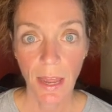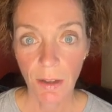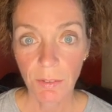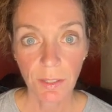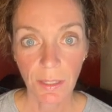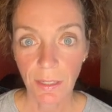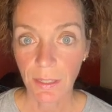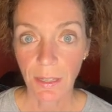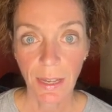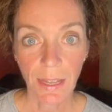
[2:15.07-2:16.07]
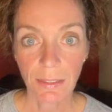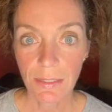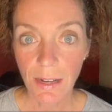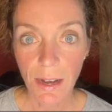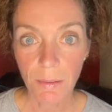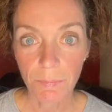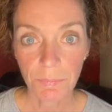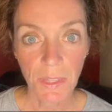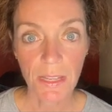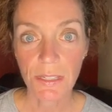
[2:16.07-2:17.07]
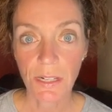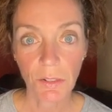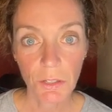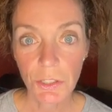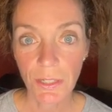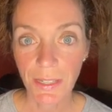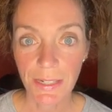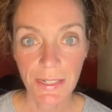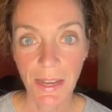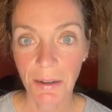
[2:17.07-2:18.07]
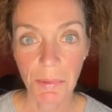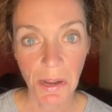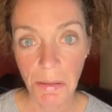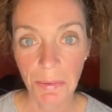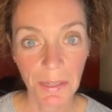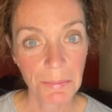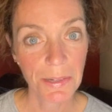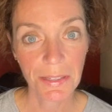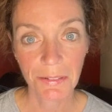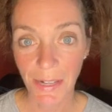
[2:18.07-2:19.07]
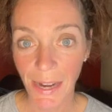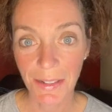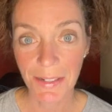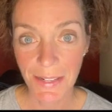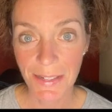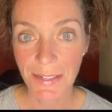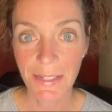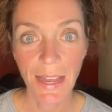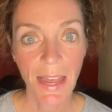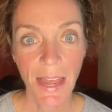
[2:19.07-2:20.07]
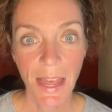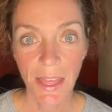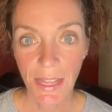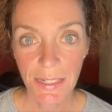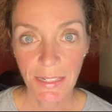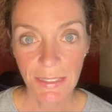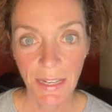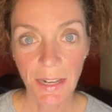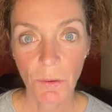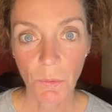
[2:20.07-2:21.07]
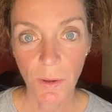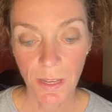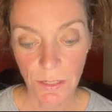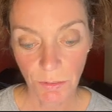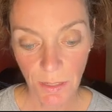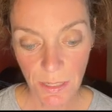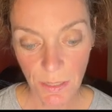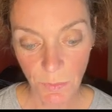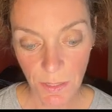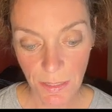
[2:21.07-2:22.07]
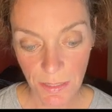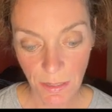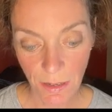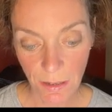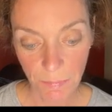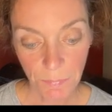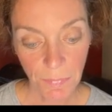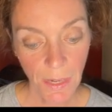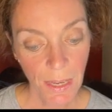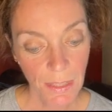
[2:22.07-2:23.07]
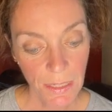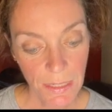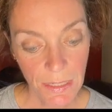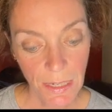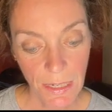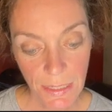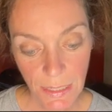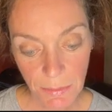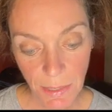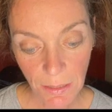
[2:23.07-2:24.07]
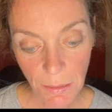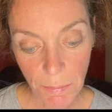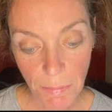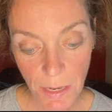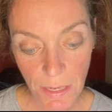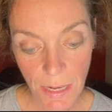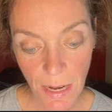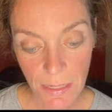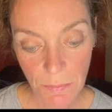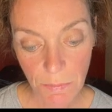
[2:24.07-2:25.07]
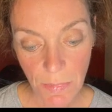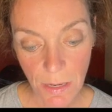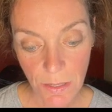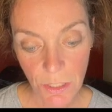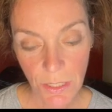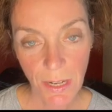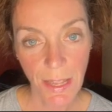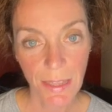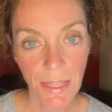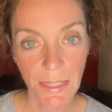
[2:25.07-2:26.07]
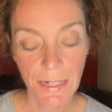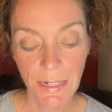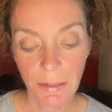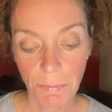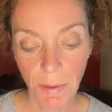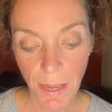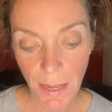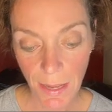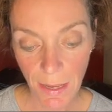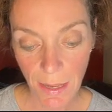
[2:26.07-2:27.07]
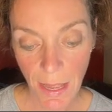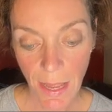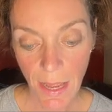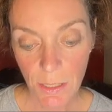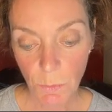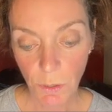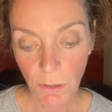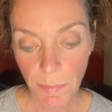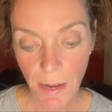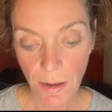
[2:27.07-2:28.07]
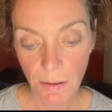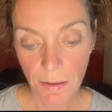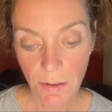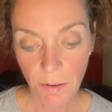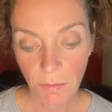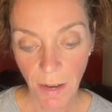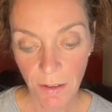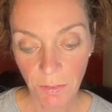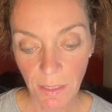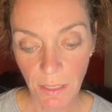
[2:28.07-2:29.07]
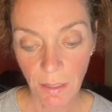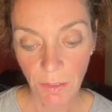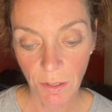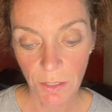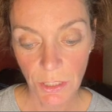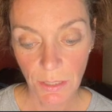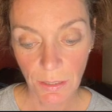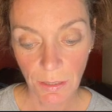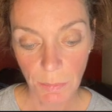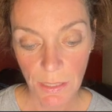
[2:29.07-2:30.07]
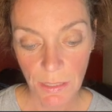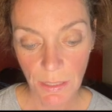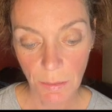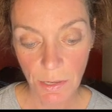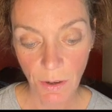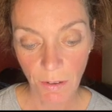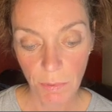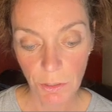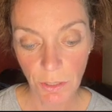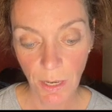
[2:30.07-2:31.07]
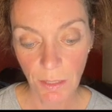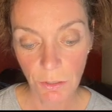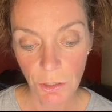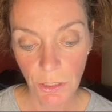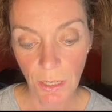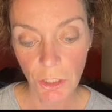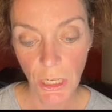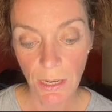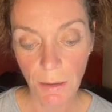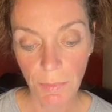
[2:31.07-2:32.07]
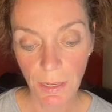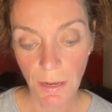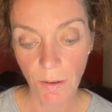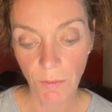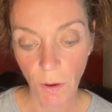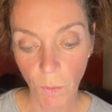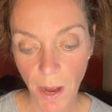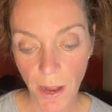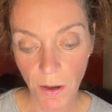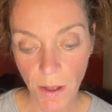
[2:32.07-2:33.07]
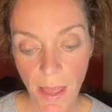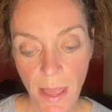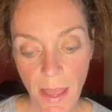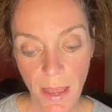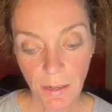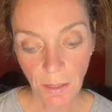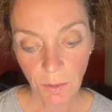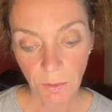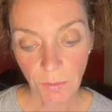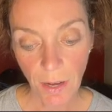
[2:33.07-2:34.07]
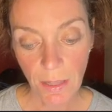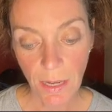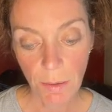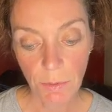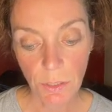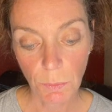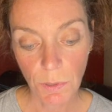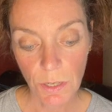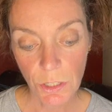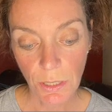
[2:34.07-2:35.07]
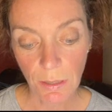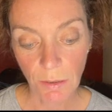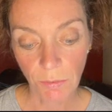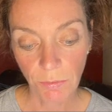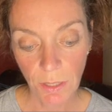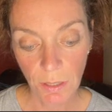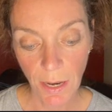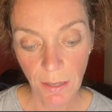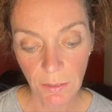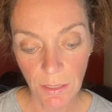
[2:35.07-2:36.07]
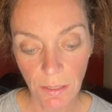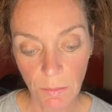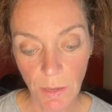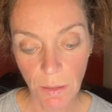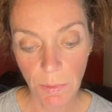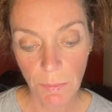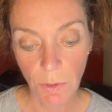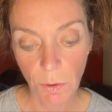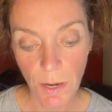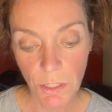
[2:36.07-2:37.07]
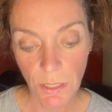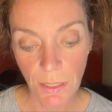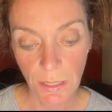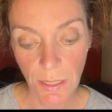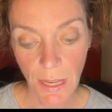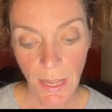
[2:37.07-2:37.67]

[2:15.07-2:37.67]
everything at the top. It's an illusion that it's not a monopoly, but the reality is they dictate what gets released and what does not. This isn't about the money as much and that they didn't pay. It's more about rivaling their agenda. The PTW have been trying to shut J Company down for a while, and now that they're finally able to push enough fear out there to make people question it,